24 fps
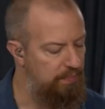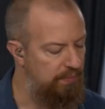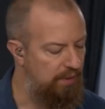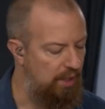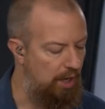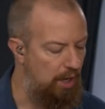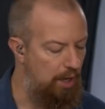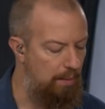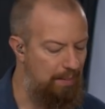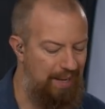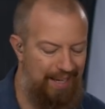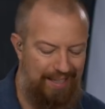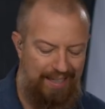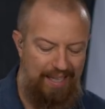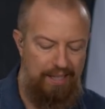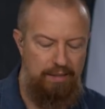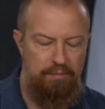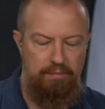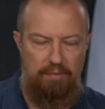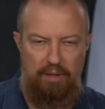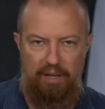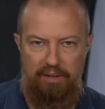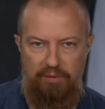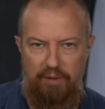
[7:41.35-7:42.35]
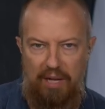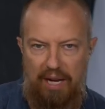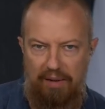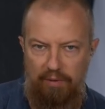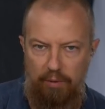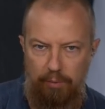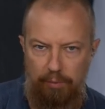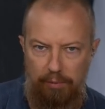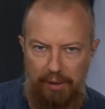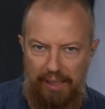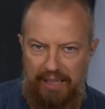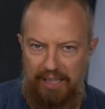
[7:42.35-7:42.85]
Um, again, if you have a
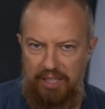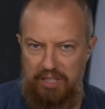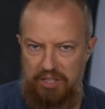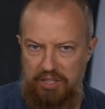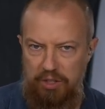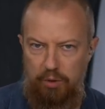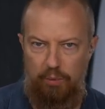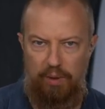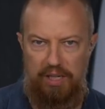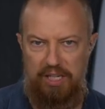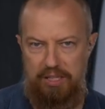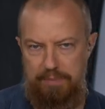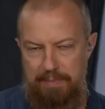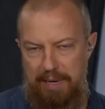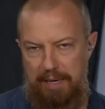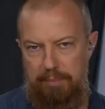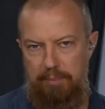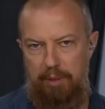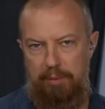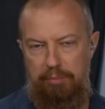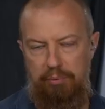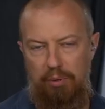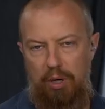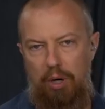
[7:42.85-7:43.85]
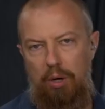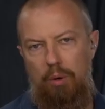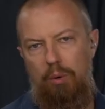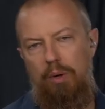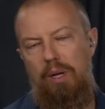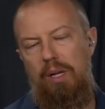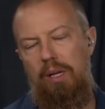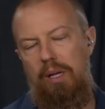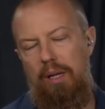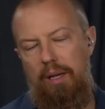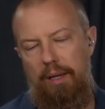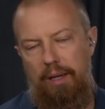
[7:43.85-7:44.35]
latest and greatest MacBook Pro,
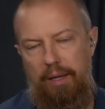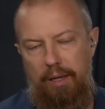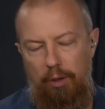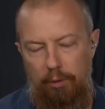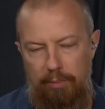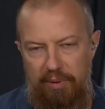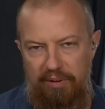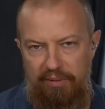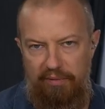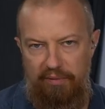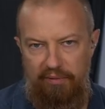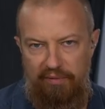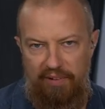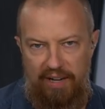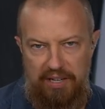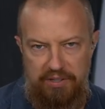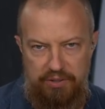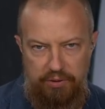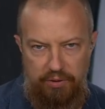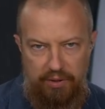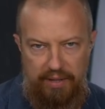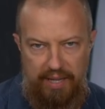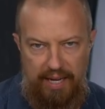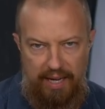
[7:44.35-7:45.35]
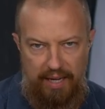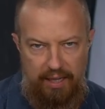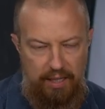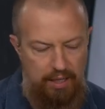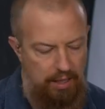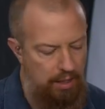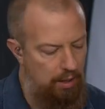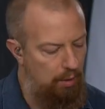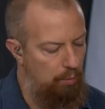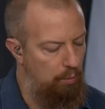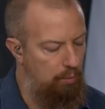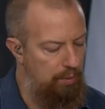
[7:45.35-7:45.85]
it'll be even faster than that
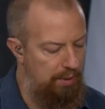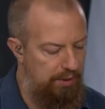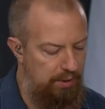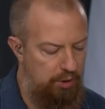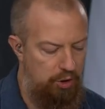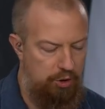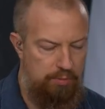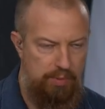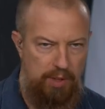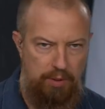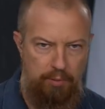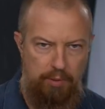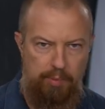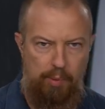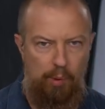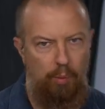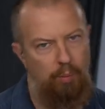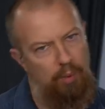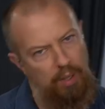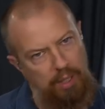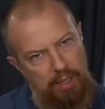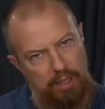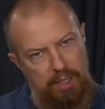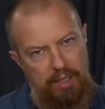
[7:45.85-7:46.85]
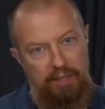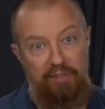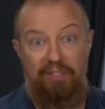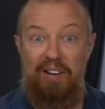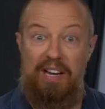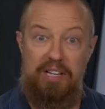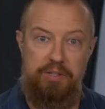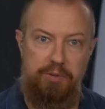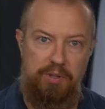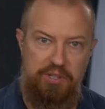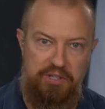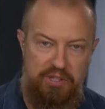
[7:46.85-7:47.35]
with USB 3.1,
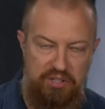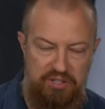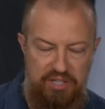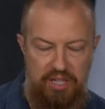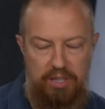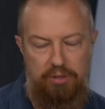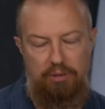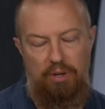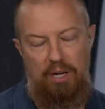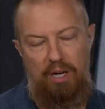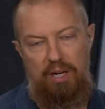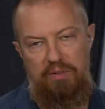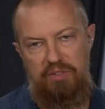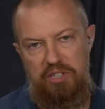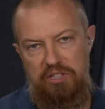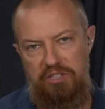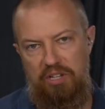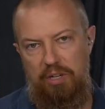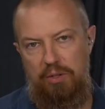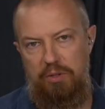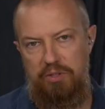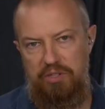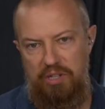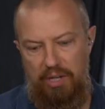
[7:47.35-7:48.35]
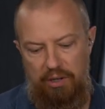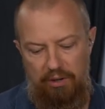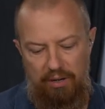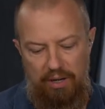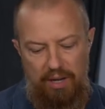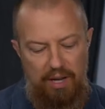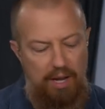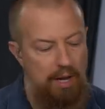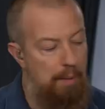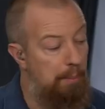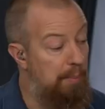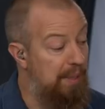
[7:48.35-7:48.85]
faster SSD drives, et cetera, et cetera.
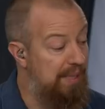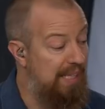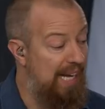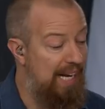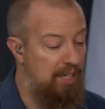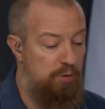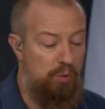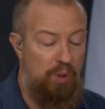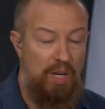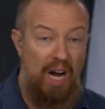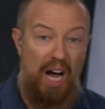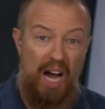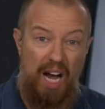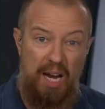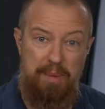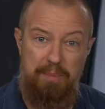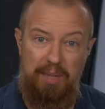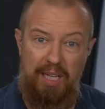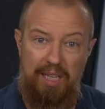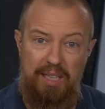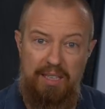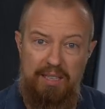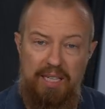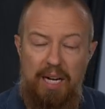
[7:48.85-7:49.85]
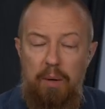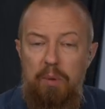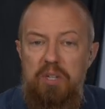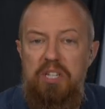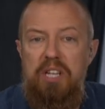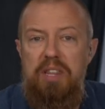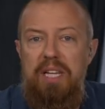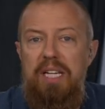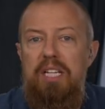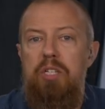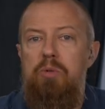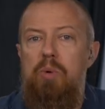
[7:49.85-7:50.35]
But that's what I'm getting today, which I
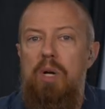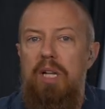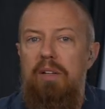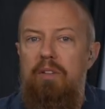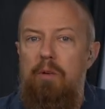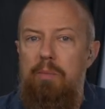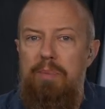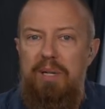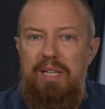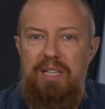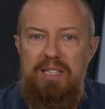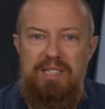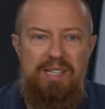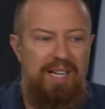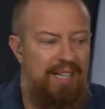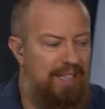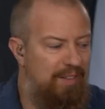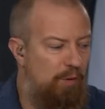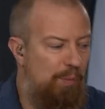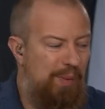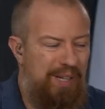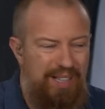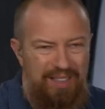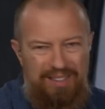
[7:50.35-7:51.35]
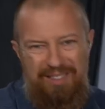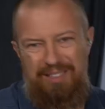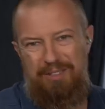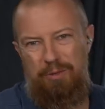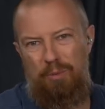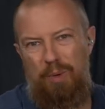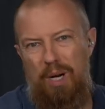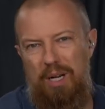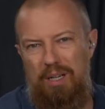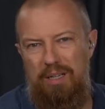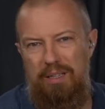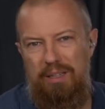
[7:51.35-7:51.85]
think is relevant because not everybody out there is
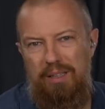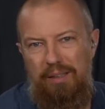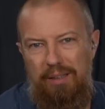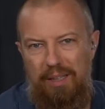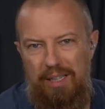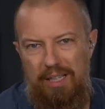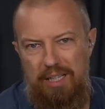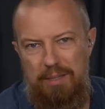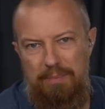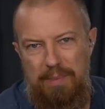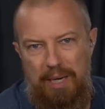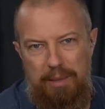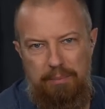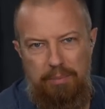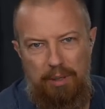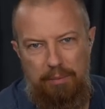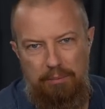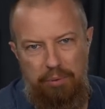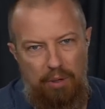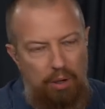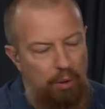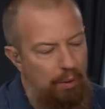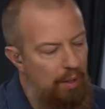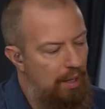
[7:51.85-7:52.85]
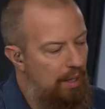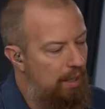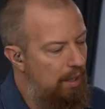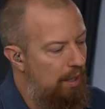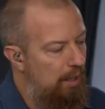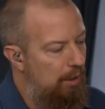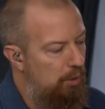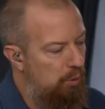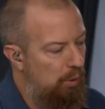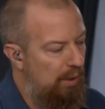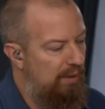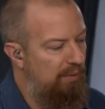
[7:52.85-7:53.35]
rocking the latest MacBook Pro.
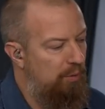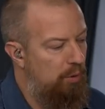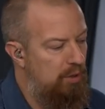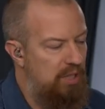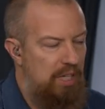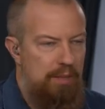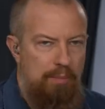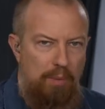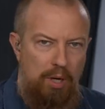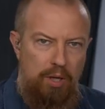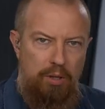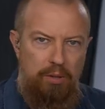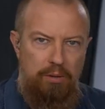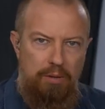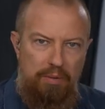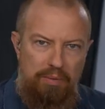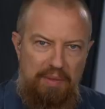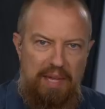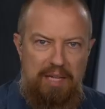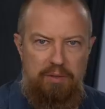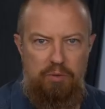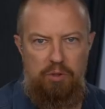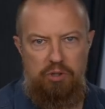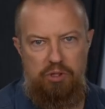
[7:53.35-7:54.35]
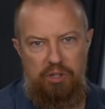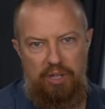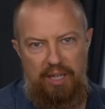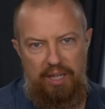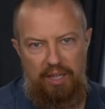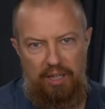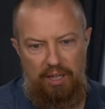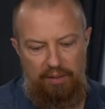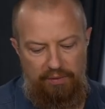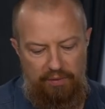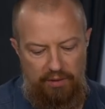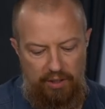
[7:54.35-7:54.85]
2014 model, that's what you're
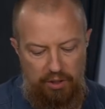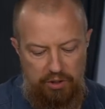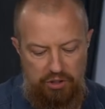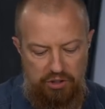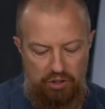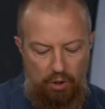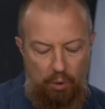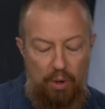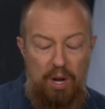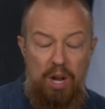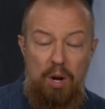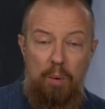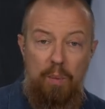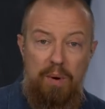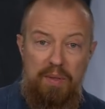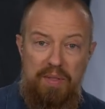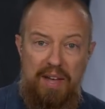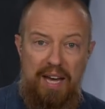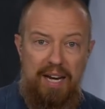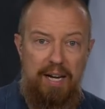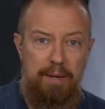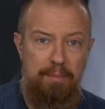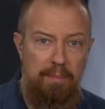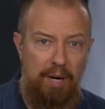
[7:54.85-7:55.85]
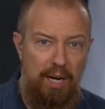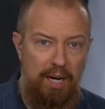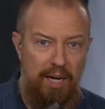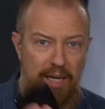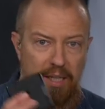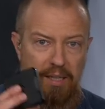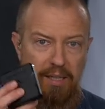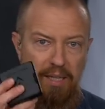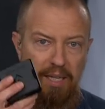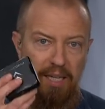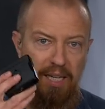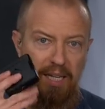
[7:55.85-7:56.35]
getting off of there. So with that in
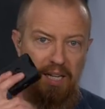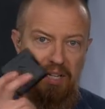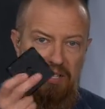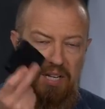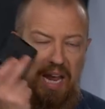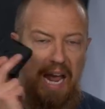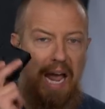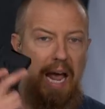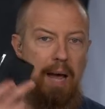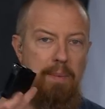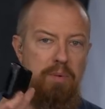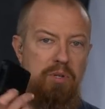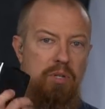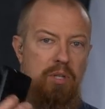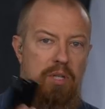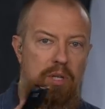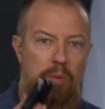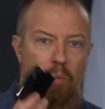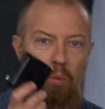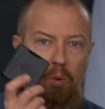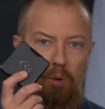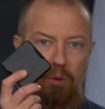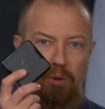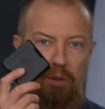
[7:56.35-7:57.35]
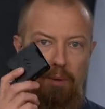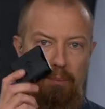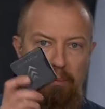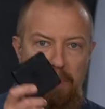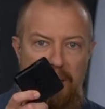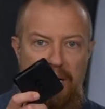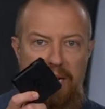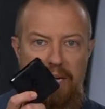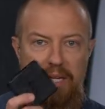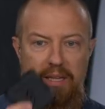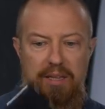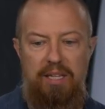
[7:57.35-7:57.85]
mind, it is absolutely worth
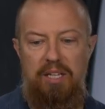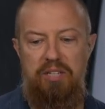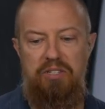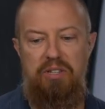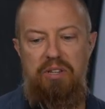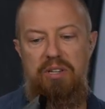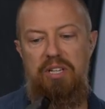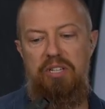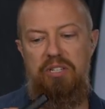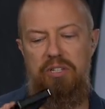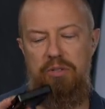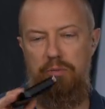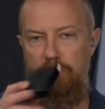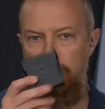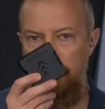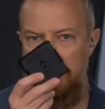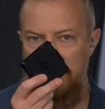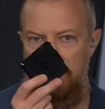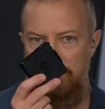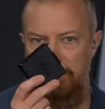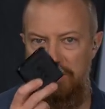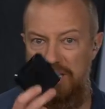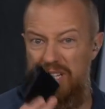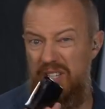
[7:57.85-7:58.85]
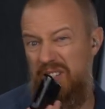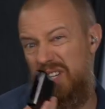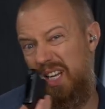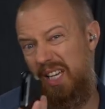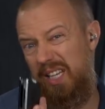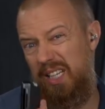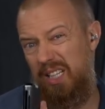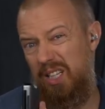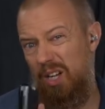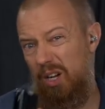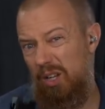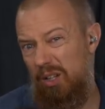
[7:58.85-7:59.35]
buying this. This reader is
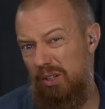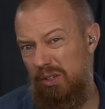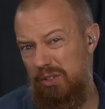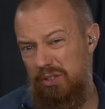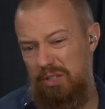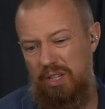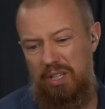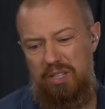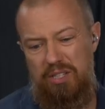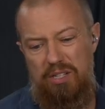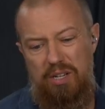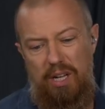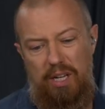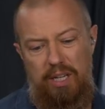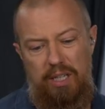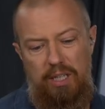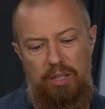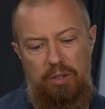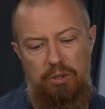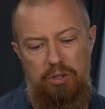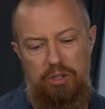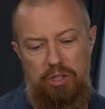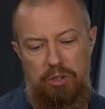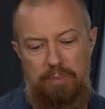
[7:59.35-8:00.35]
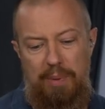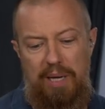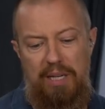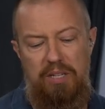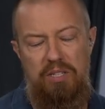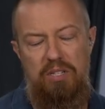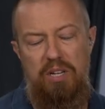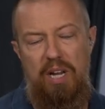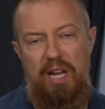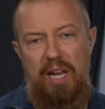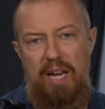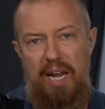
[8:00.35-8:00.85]
$80. It's not a huge expense,
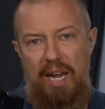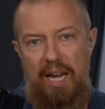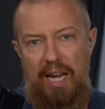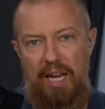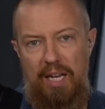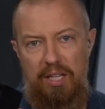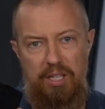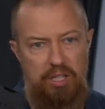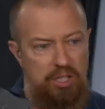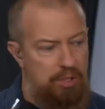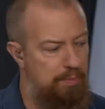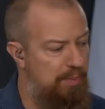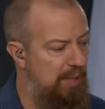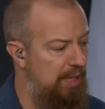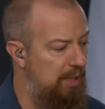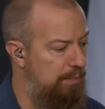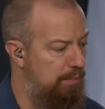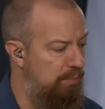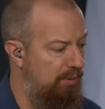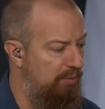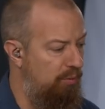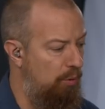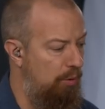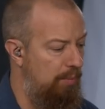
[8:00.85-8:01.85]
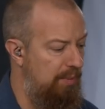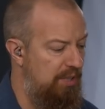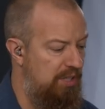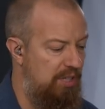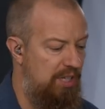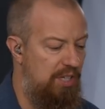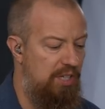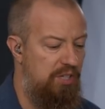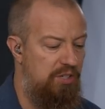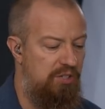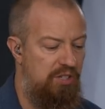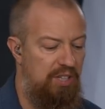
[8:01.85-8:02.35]
and the speed performance
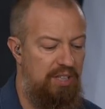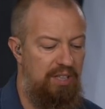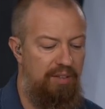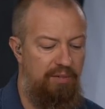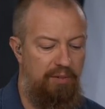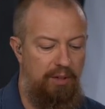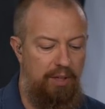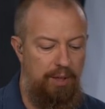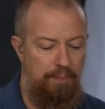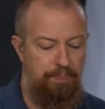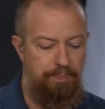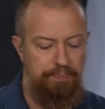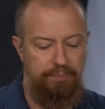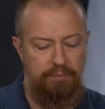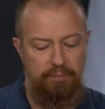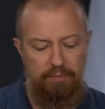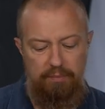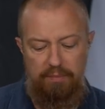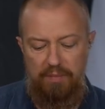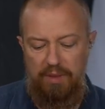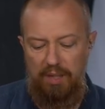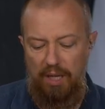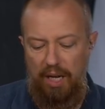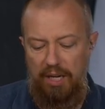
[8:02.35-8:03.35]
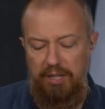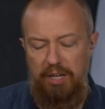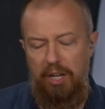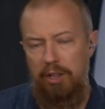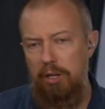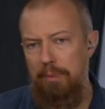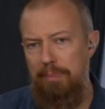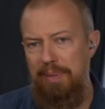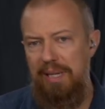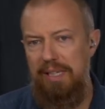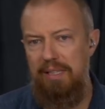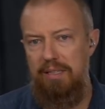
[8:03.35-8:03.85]
is significant. Another
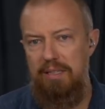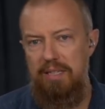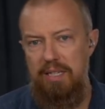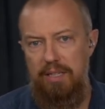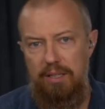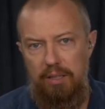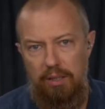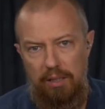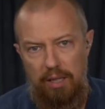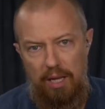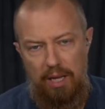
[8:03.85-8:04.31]
big deal